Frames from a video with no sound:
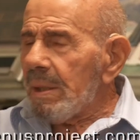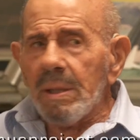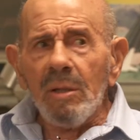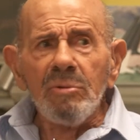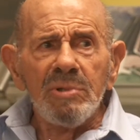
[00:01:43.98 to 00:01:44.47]

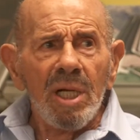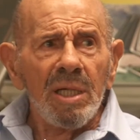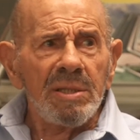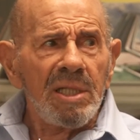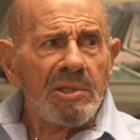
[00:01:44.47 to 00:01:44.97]
No
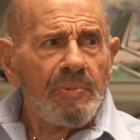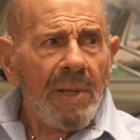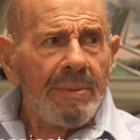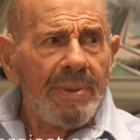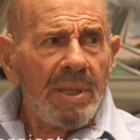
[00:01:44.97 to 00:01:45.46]
Chinese
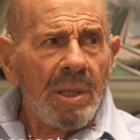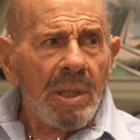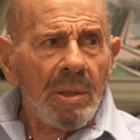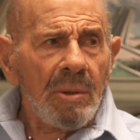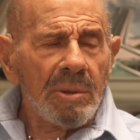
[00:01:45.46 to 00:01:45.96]
baby
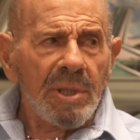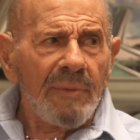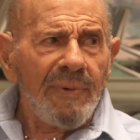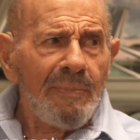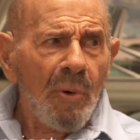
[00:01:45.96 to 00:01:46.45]
was
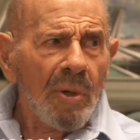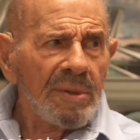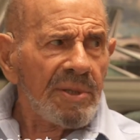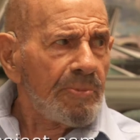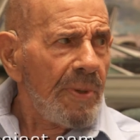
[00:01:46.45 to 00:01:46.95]
ever
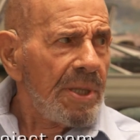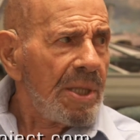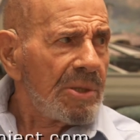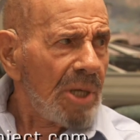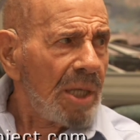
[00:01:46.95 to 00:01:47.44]
born
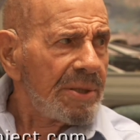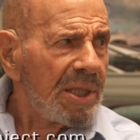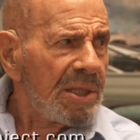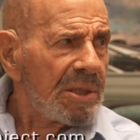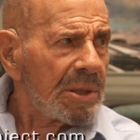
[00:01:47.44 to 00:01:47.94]
speaking
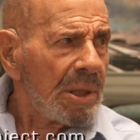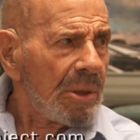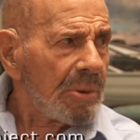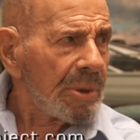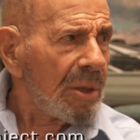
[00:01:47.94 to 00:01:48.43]
Chinese
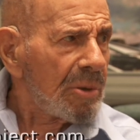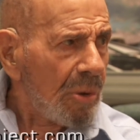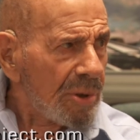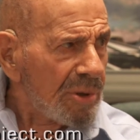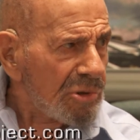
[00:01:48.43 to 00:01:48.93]
without
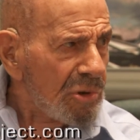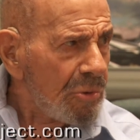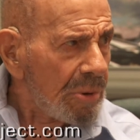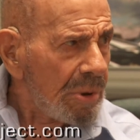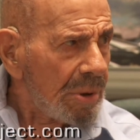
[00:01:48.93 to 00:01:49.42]
going to
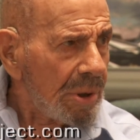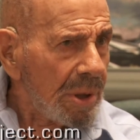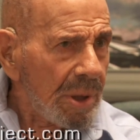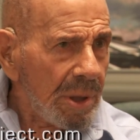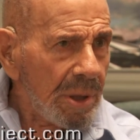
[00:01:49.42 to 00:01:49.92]
school.
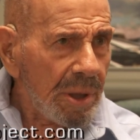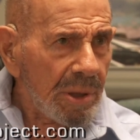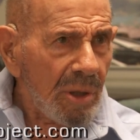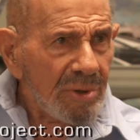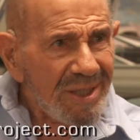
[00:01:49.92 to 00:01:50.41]
You
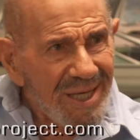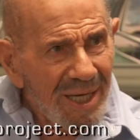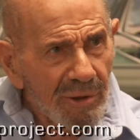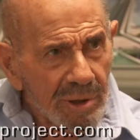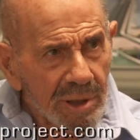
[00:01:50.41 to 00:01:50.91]
don't
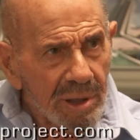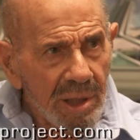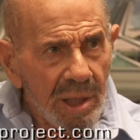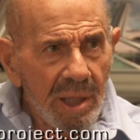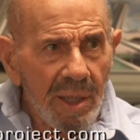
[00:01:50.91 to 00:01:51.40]
inherit
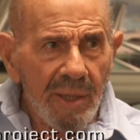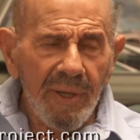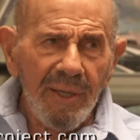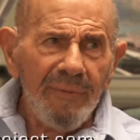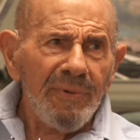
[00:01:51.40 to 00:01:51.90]

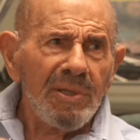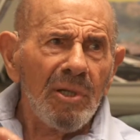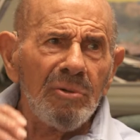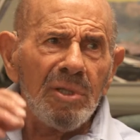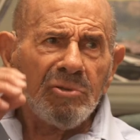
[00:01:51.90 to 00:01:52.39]
it. Even
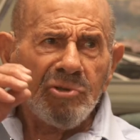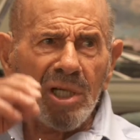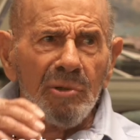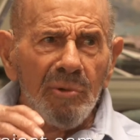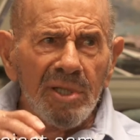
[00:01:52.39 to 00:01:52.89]
though your
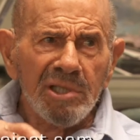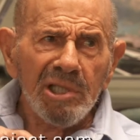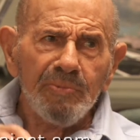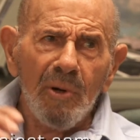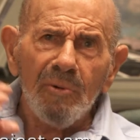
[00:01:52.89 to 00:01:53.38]

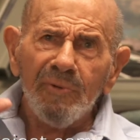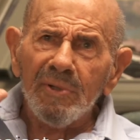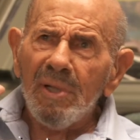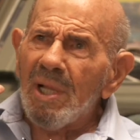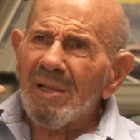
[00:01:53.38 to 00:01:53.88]
generation spoke
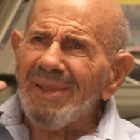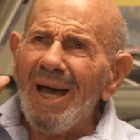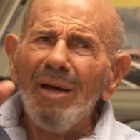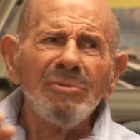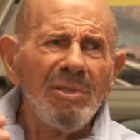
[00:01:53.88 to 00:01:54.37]
for
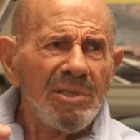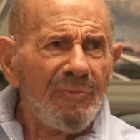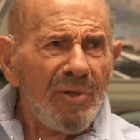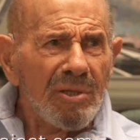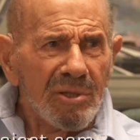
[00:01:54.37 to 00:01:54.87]
thousands
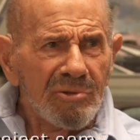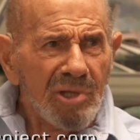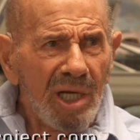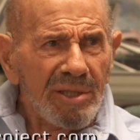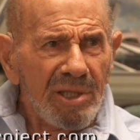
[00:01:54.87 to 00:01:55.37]
of years
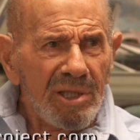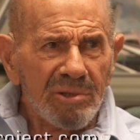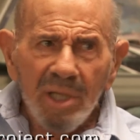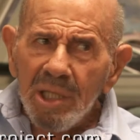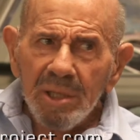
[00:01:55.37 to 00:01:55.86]
Chinese,